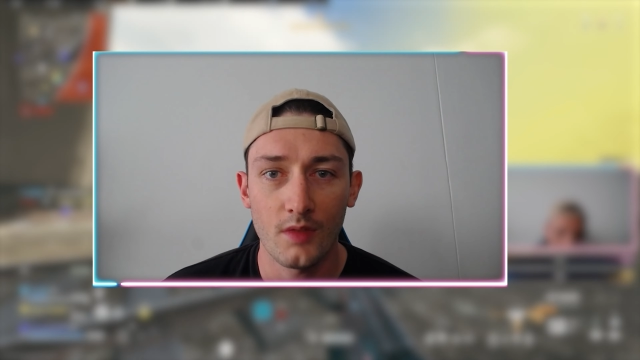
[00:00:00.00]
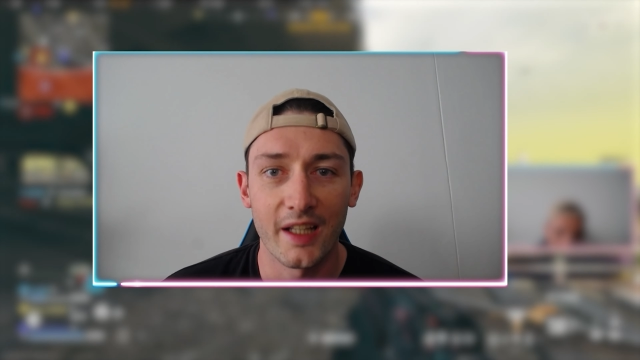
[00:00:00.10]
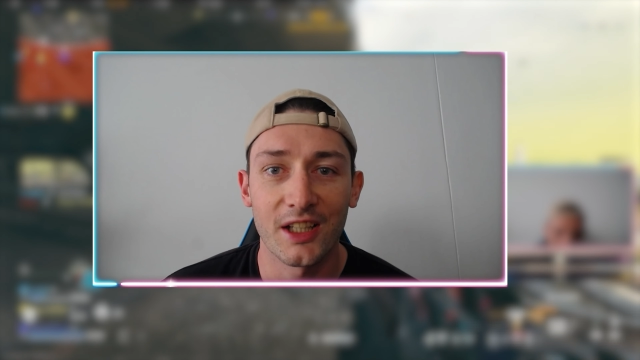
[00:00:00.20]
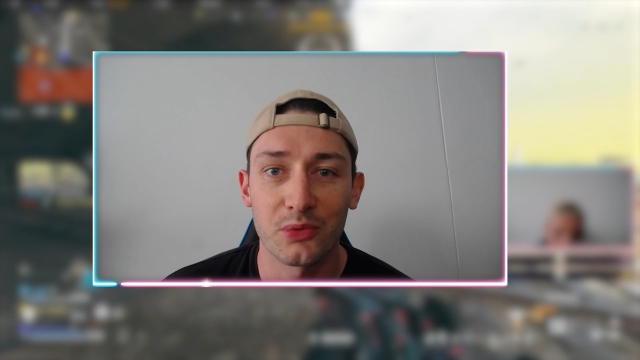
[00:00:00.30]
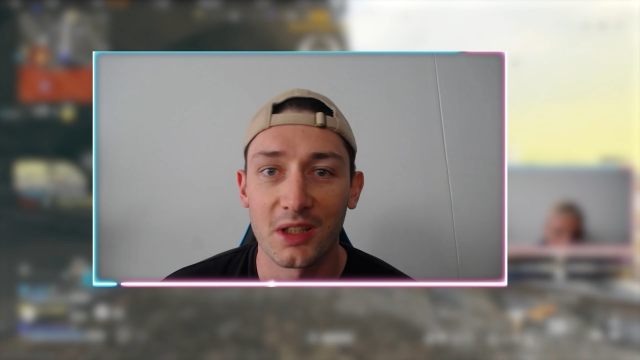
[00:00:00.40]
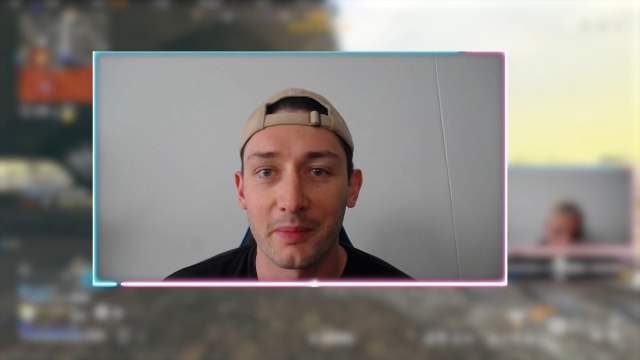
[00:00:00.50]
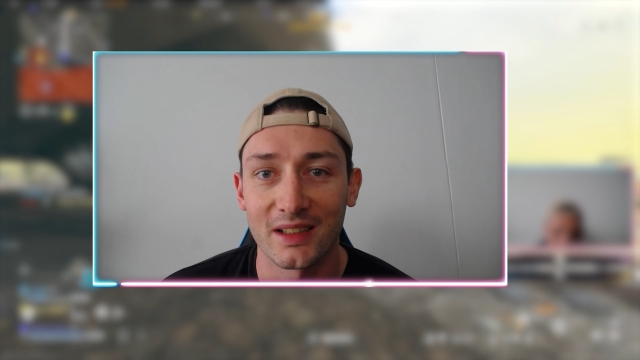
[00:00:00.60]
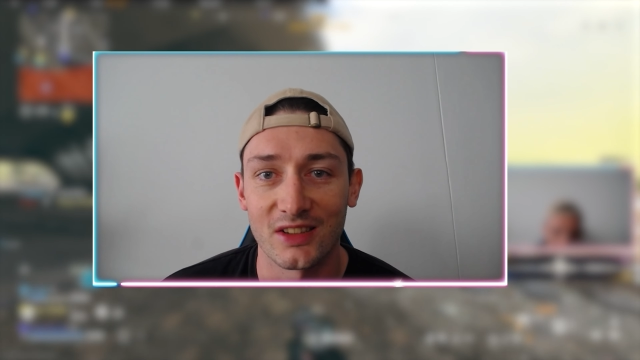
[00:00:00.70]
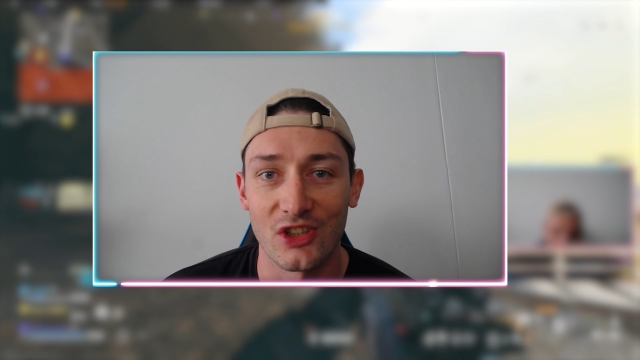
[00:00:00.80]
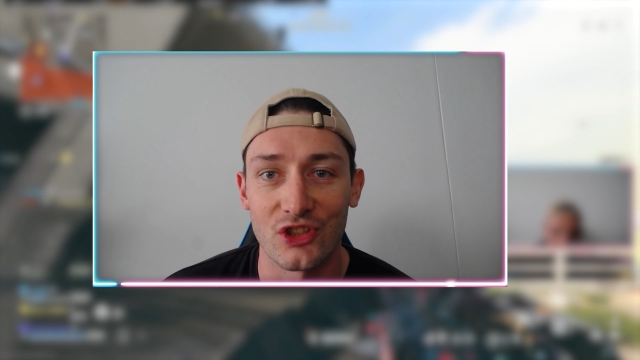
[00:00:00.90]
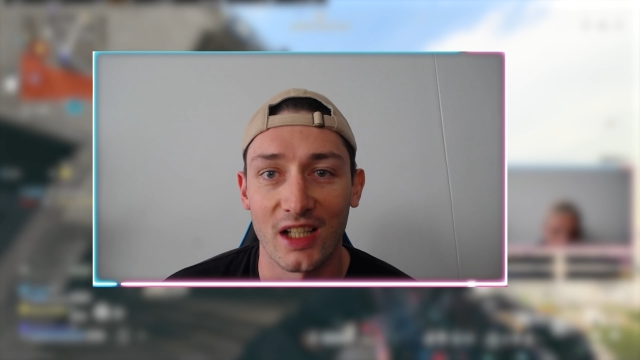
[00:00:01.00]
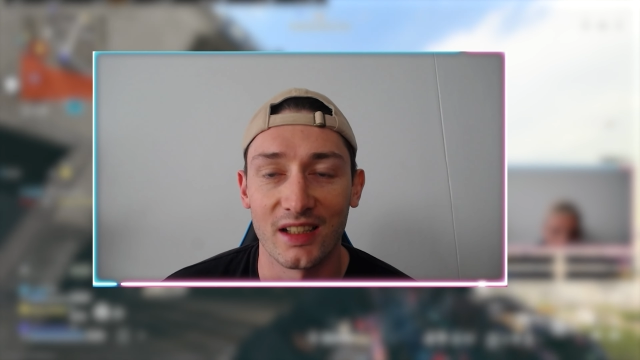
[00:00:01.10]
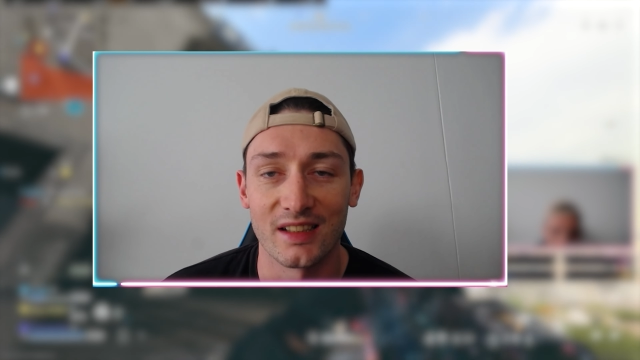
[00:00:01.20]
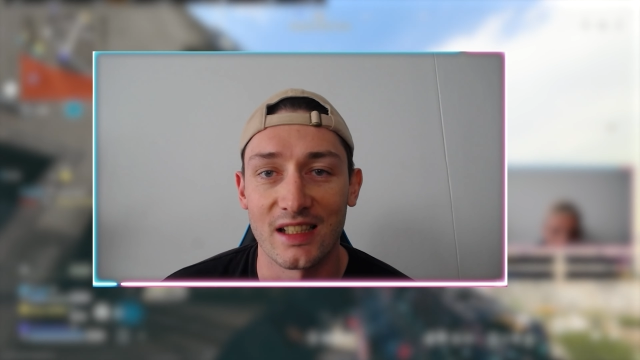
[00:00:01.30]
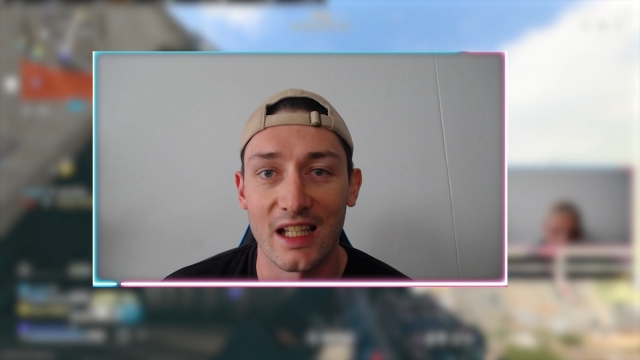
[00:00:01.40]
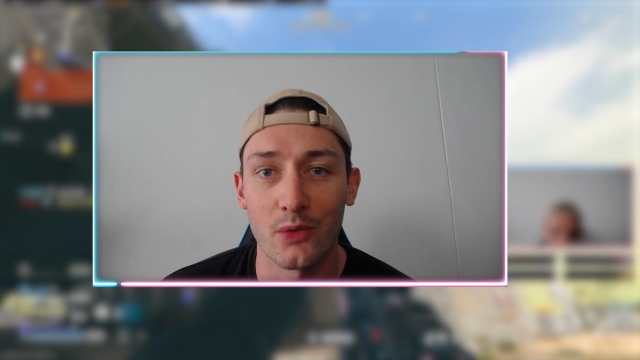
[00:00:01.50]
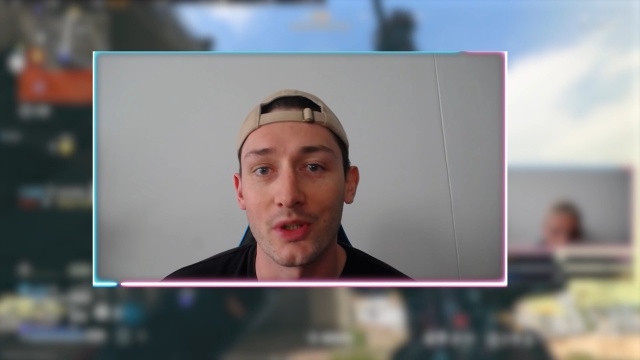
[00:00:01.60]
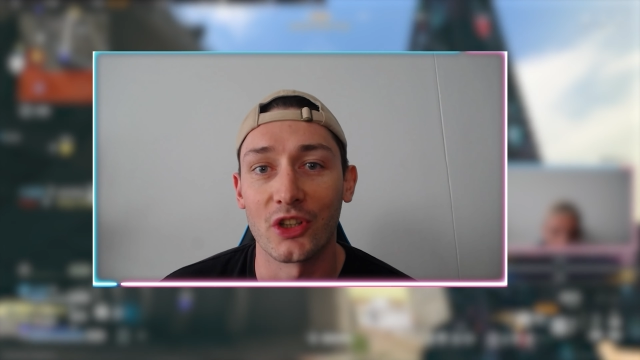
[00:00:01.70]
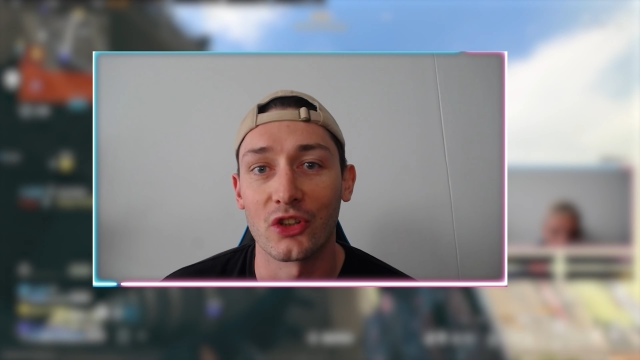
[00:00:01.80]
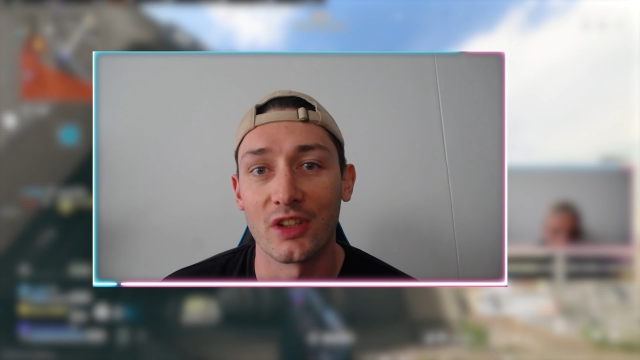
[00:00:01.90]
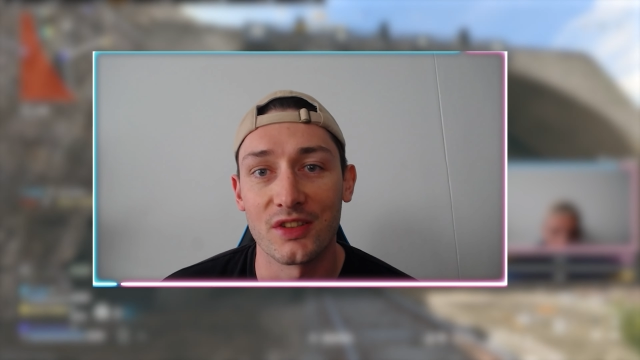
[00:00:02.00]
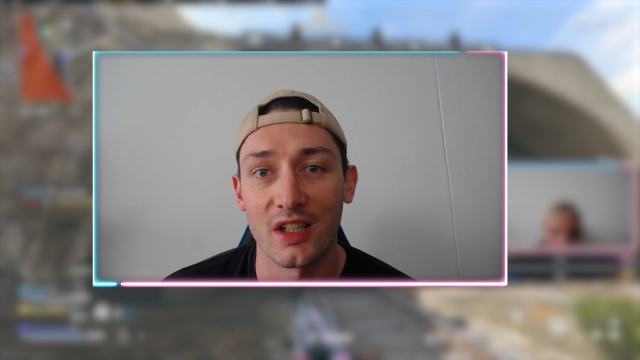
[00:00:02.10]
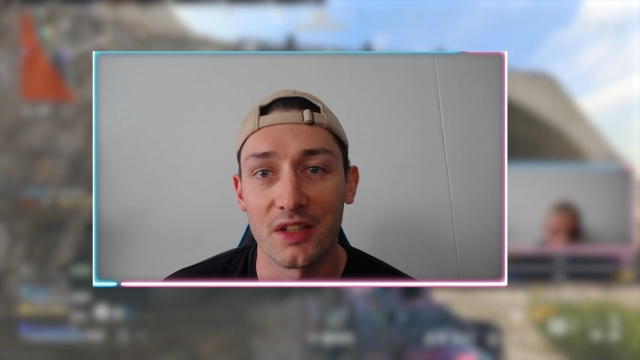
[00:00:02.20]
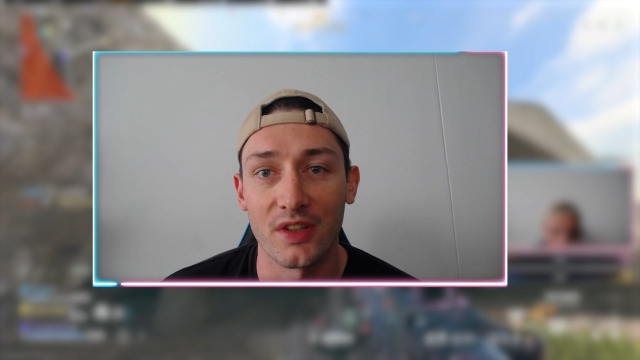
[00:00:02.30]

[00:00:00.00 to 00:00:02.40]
Hey guys, welcome back to the channel, and today we are going to dive